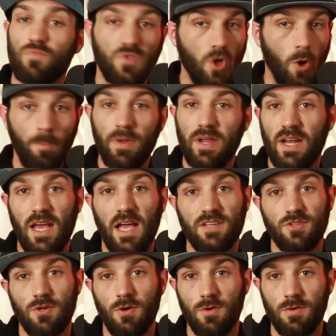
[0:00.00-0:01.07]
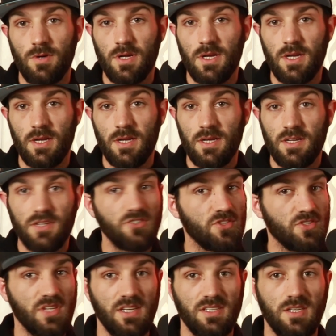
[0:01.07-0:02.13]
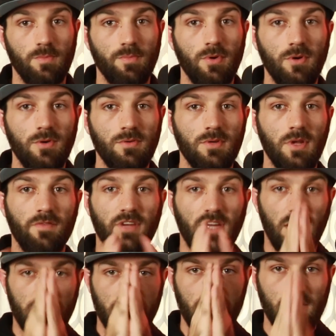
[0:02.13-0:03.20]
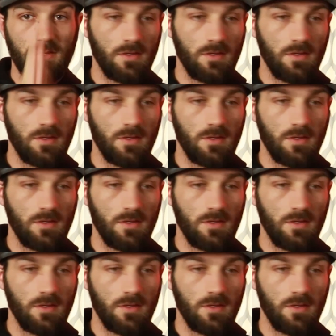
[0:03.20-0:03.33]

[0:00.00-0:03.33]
Don't be an asshole. It's just that simple. Love you guys.